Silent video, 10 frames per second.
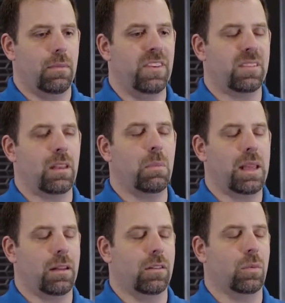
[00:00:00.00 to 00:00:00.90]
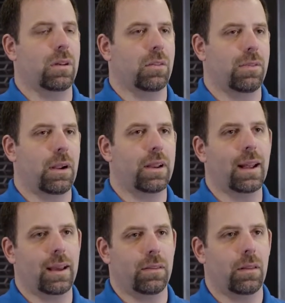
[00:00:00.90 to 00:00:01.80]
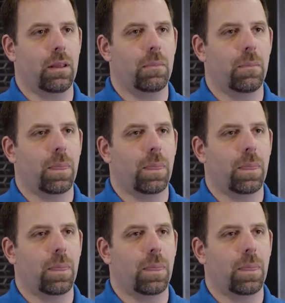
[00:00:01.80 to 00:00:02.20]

fits in maintenance windows very nicely.